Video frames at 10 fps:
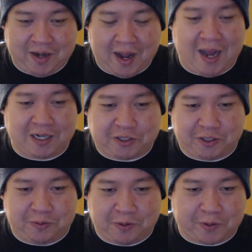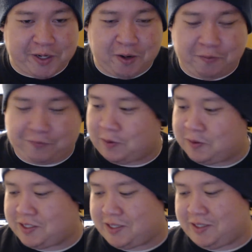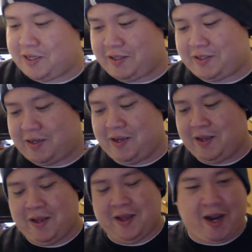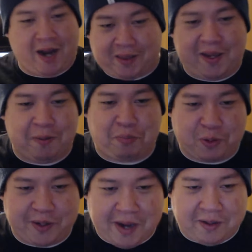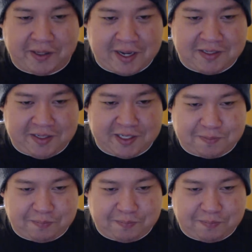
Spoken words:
Han shooting Greedo first. I got the Emperor yelling as he